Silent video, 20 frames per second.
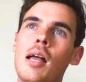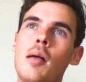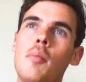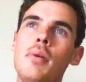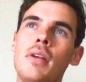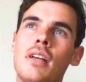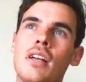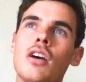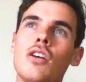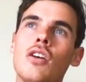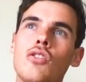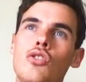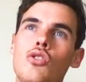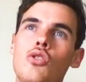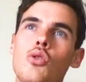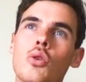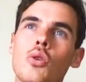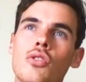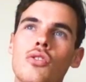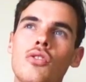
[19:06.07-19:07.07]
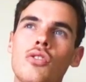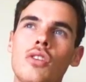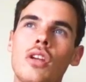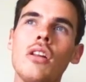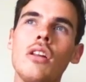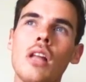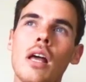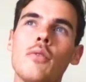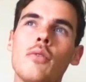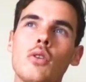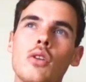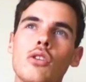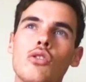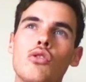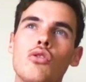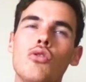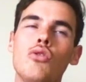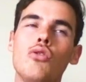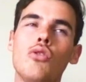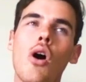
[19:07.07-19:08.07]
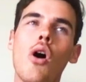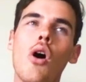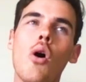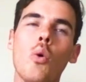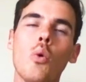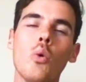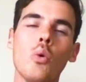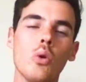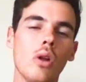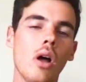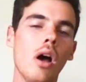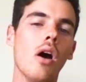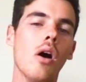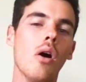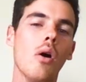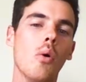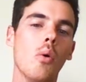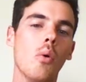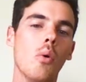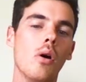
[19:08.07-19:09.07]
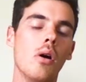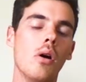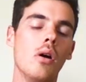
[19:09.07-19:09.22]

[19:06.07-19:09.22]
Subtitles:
because your skill level is so low.